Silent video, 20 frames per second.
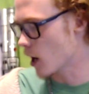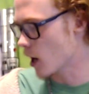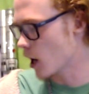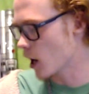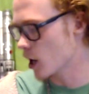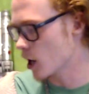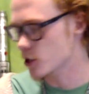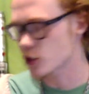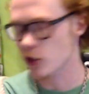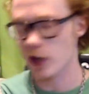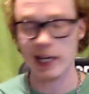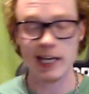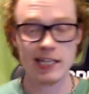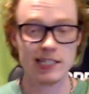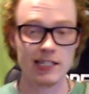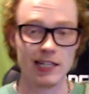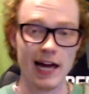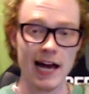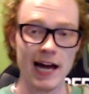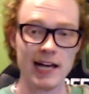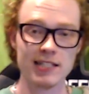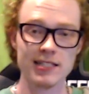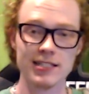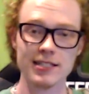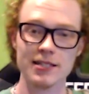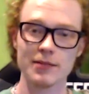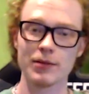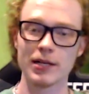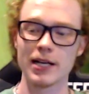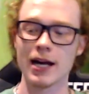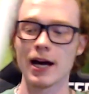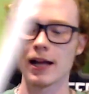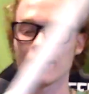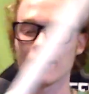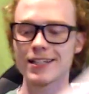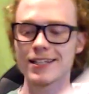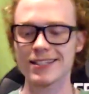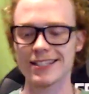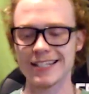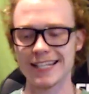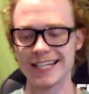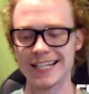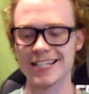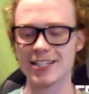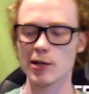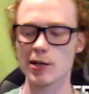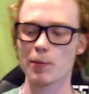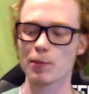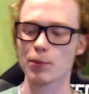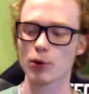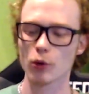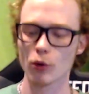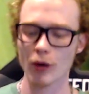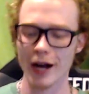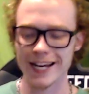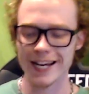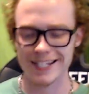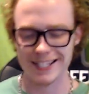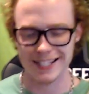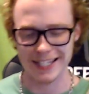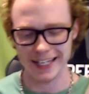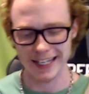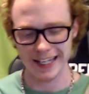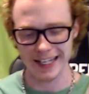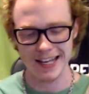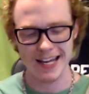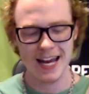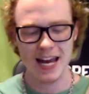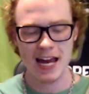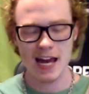So I guess last but not least is pricing.